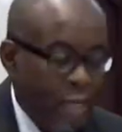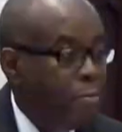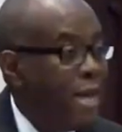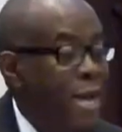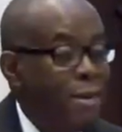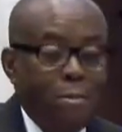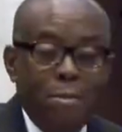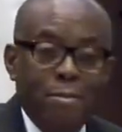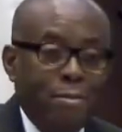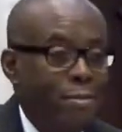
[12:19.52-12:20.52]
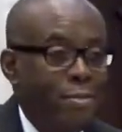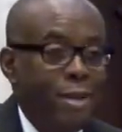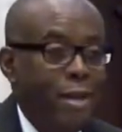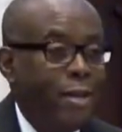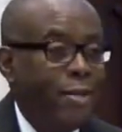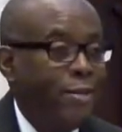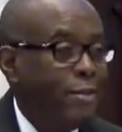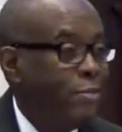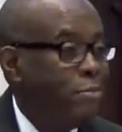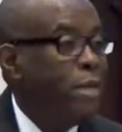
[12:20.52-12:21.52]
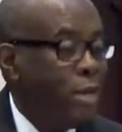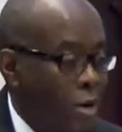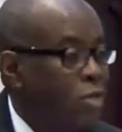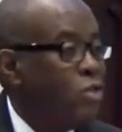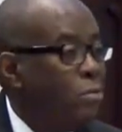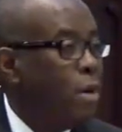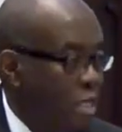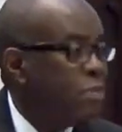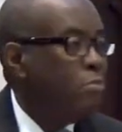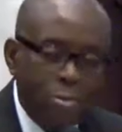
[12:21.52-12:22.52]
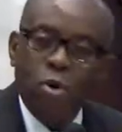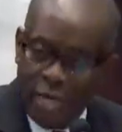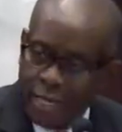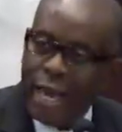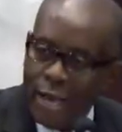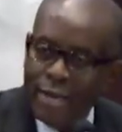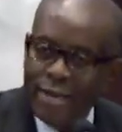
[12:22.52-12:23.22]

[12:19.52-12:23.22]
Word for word: "Madam, because you must be born again."